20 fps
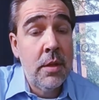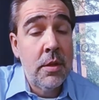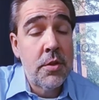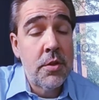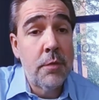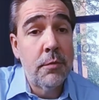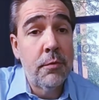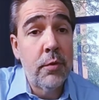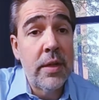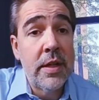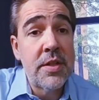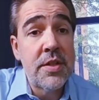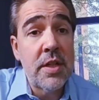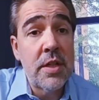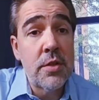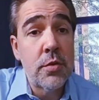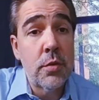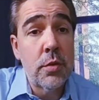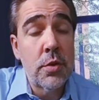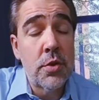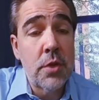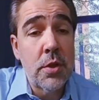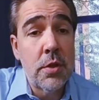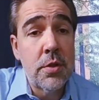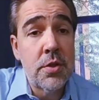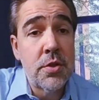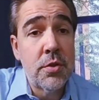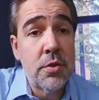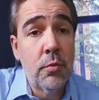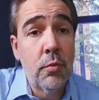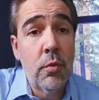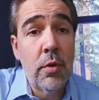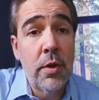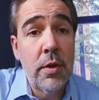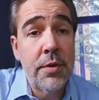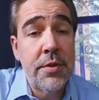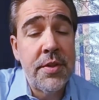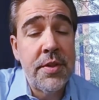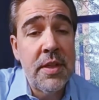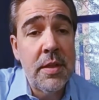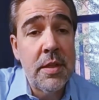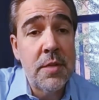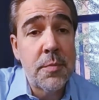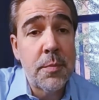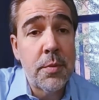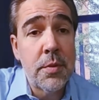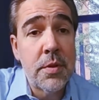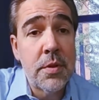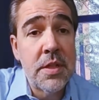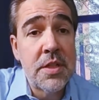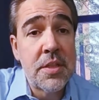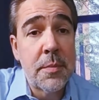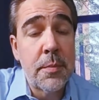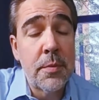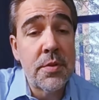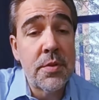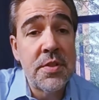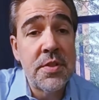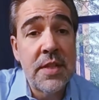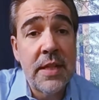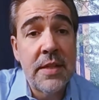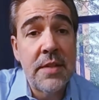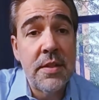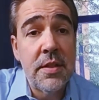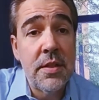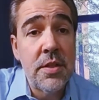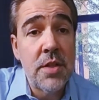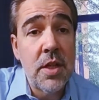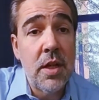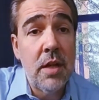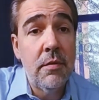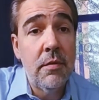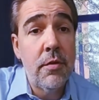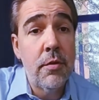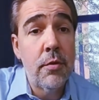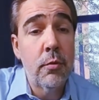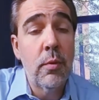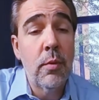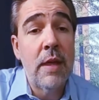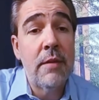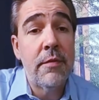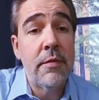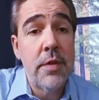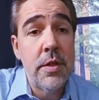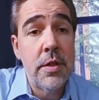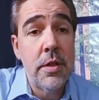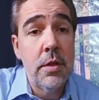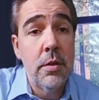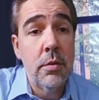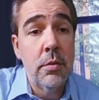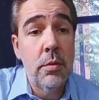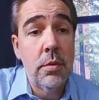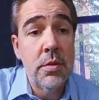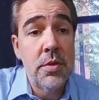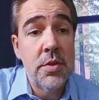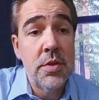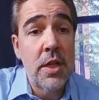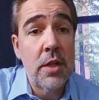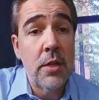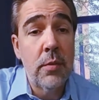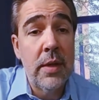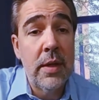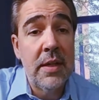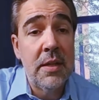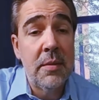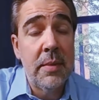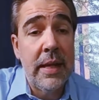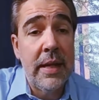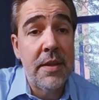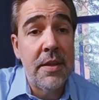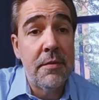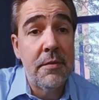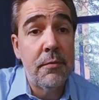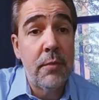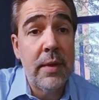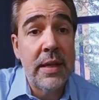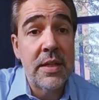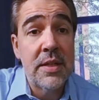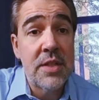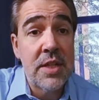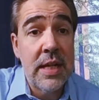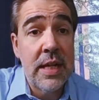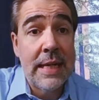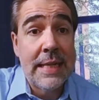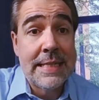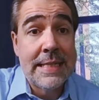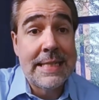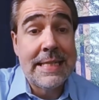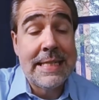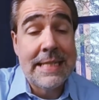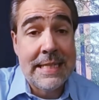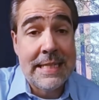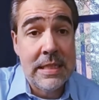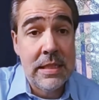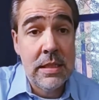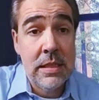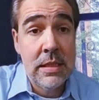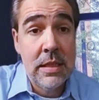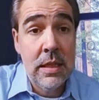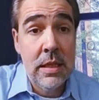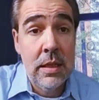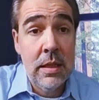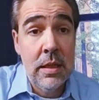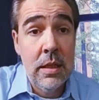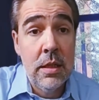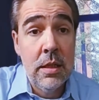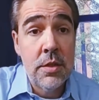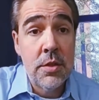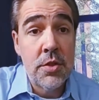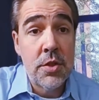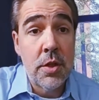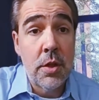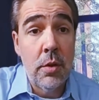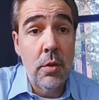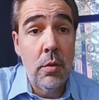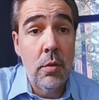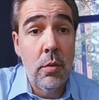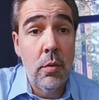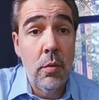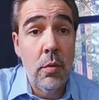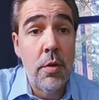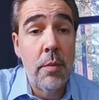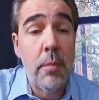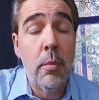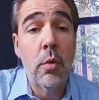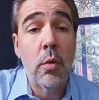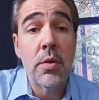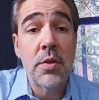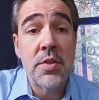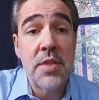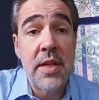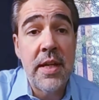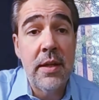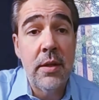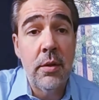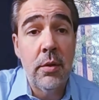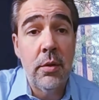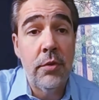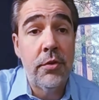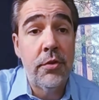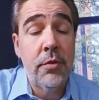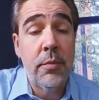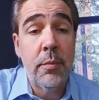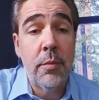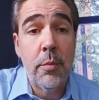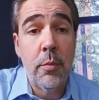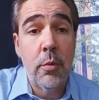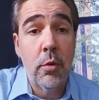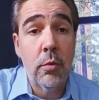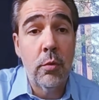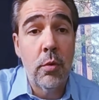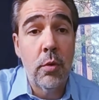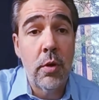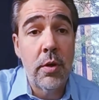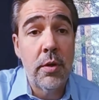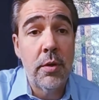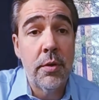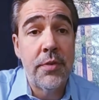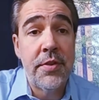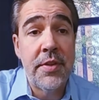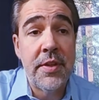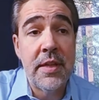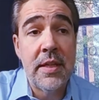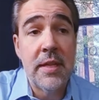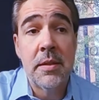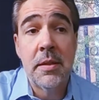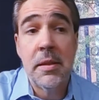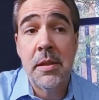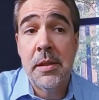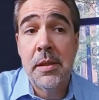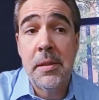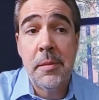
So a franchisor charges a royalty. It's per, it's a percentage of the revenue generated by the franchisee. So the more sales, the more royalty,